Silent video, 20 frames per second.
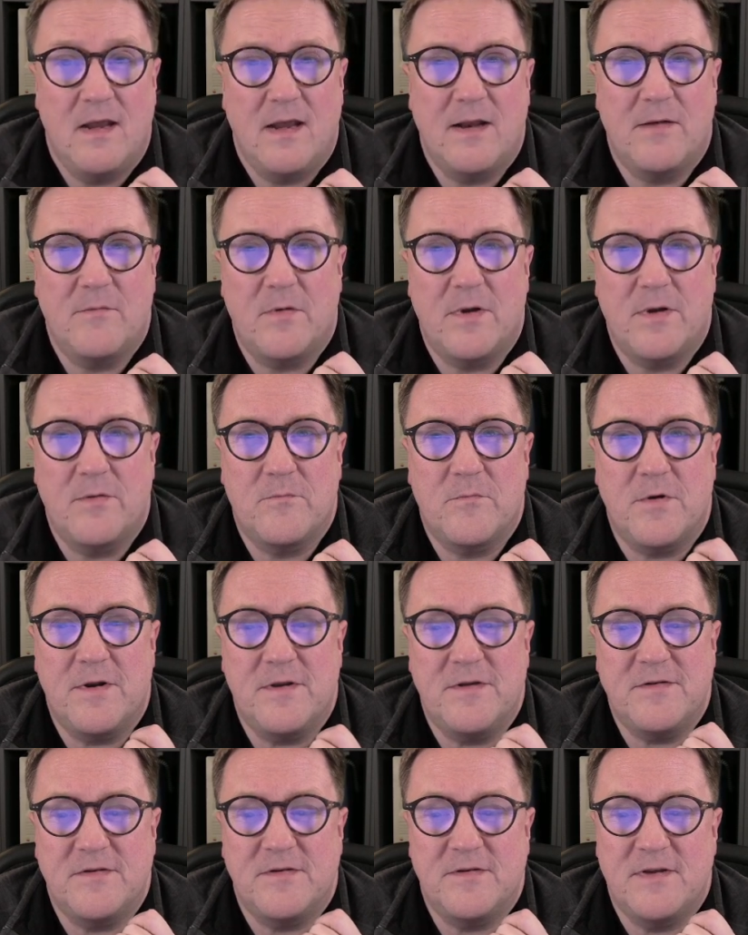And what
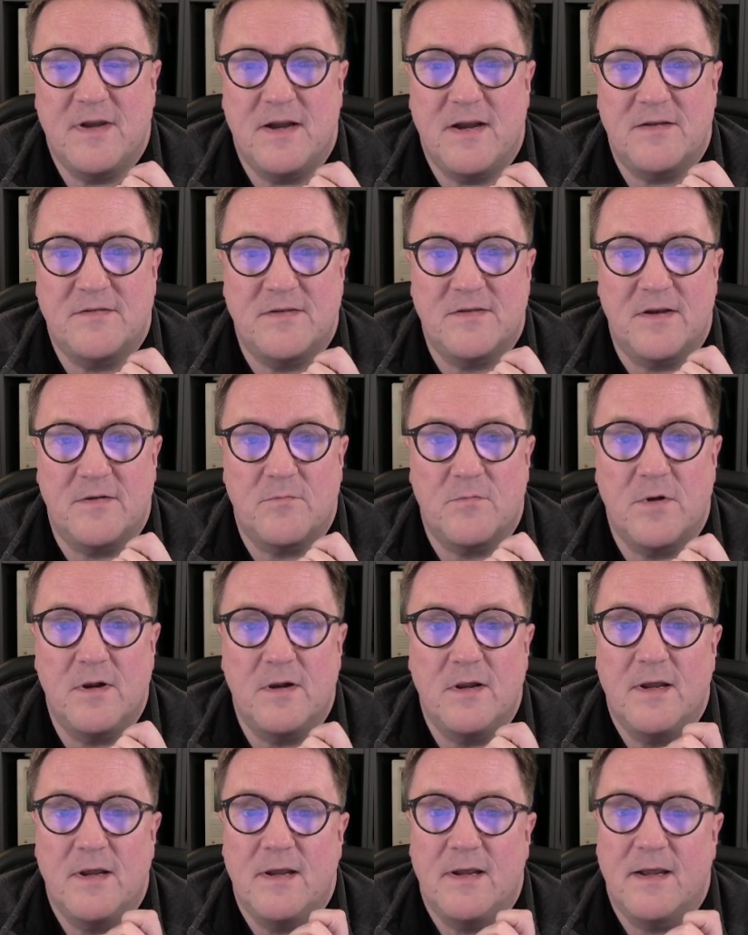is a data set? Well,